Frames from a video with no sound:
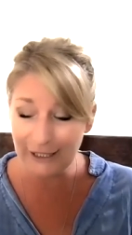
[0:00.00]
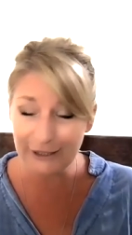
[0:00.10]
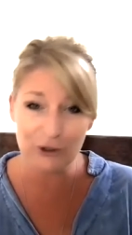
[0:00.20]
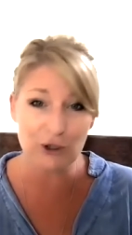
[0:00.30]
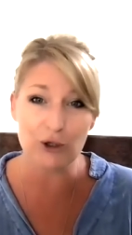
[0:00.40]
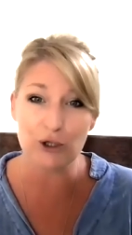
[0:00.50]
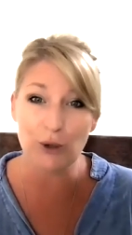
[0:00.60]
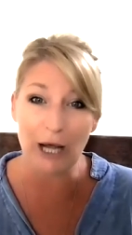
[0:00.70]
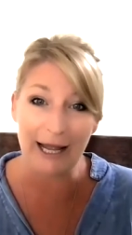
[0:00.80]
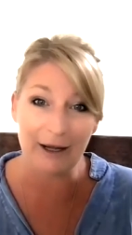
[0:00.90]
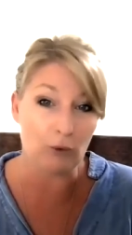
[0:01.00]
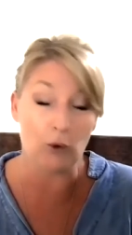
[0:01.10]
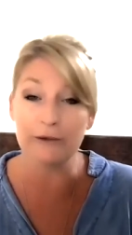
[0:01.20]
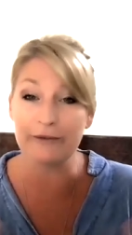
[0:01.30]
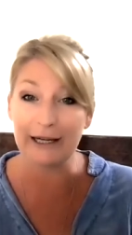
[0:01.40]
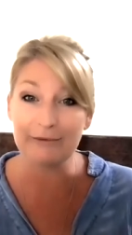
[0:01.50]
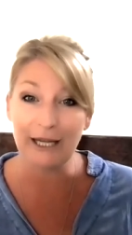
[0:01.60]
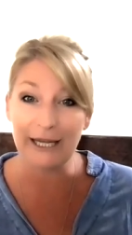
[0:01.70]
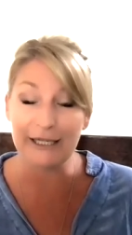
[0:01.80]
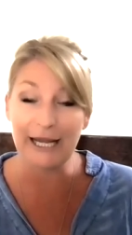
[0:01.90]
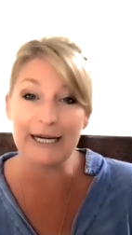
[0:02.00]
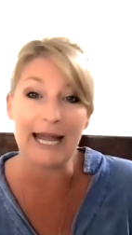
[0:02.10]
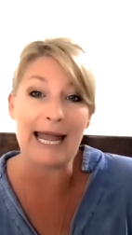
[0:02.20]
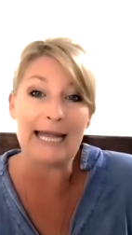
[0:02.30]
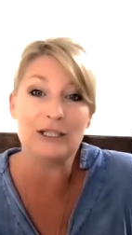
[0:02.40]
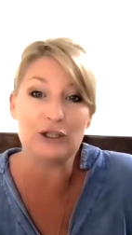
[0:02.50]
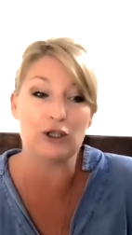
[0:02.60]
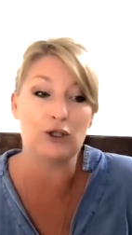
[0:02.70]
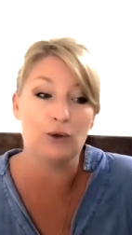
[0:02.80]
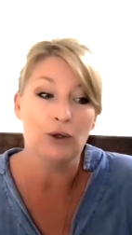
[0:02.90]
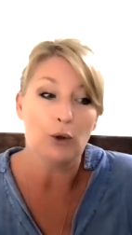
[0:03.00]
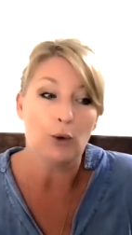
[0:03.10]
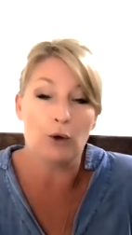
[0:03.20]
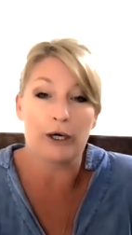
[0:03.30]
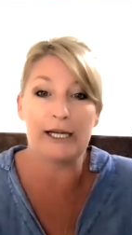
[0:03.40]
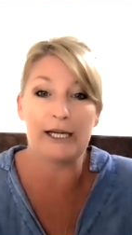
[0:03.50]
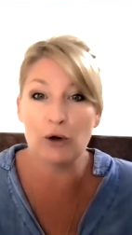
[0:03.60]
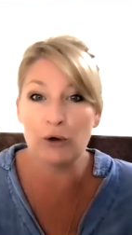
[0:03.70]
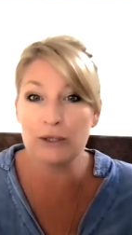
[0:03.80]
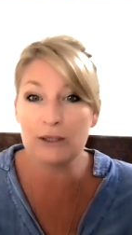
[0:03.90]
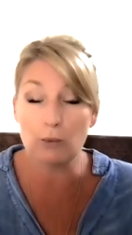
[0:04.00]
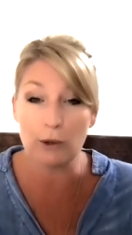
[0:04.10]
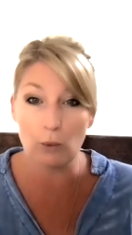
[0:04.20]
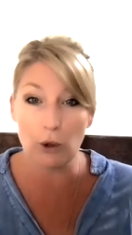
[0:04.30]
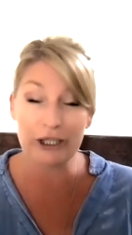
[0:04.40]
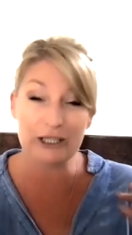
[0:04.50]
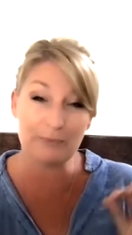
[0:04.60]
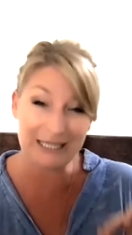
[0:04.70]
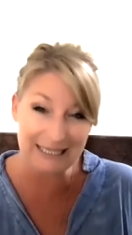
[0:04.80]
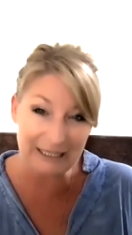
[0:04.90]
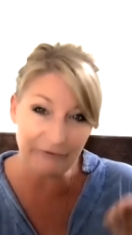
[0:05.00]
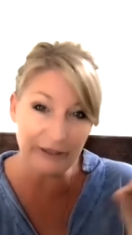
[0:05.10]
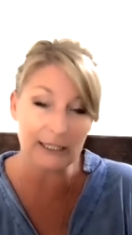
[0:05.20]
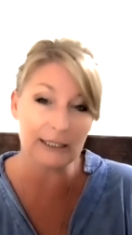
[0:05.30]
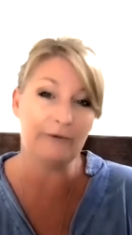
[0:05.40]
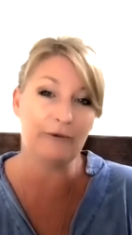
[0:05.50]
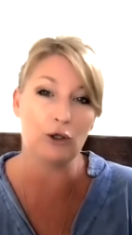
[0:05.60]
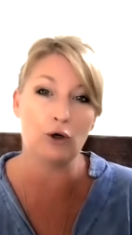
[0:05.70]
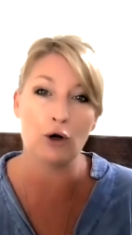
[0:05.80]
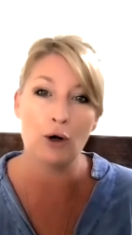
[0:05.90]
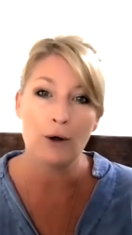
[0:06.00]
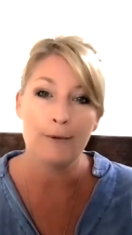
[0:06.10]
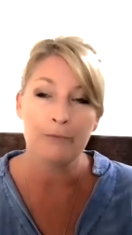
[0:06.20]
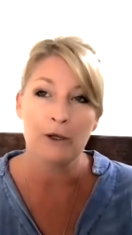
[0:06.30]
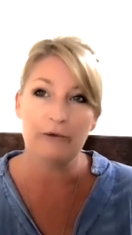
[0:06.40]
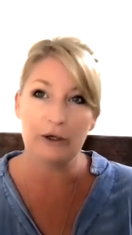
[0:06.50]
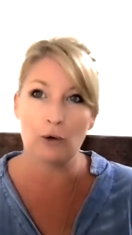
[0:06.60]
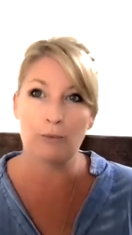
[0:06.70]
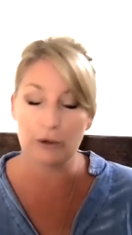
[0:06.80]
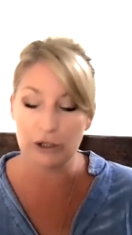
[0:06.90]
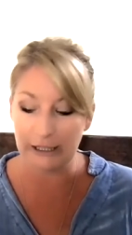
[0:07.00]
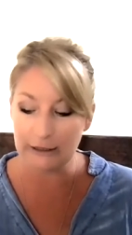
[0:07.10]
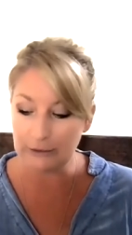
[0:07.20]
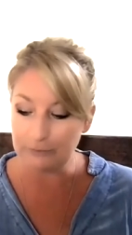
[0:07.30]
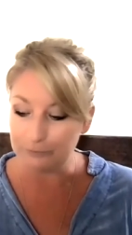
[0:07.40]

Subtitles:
shows you all of that and hands to you what he knows will work specifically for your project.